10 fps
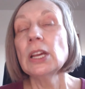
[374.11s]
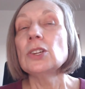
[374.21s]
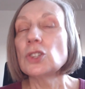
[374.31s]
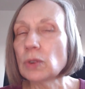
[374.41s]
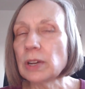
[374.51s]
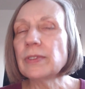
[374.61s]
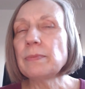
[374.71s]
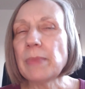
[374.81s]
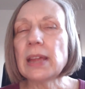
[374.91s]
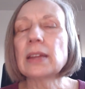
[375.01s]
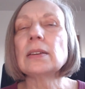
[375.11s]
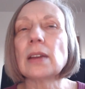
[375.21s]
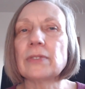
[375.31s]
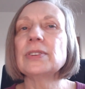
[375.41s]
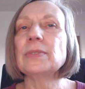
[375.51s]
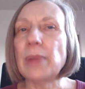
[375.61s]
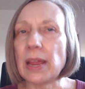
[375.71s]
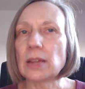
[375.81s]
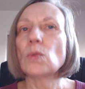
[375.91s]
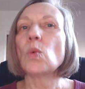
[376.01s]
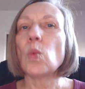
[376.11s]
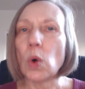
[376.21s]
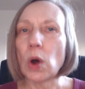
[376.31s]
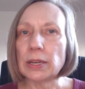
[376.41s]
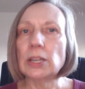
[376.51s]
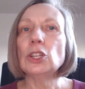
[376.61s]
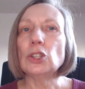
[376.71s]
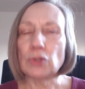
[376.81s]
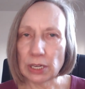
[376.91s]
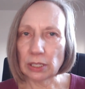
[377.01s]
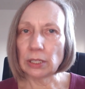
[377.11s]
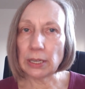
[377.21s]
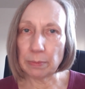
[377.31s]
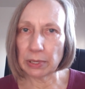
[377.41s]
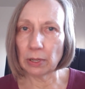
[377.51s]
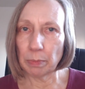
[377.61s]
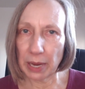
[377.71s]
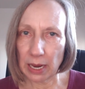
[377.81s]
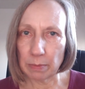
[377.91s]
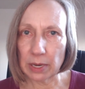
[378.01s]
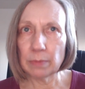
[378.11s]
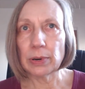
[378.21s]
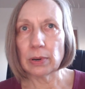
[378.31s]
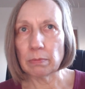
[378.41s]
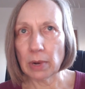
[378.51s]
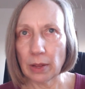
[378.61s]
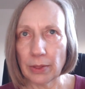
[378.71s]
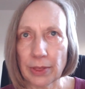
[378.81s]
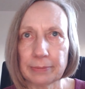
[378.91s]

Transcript: don't even make enough to make one utility bill payment per month.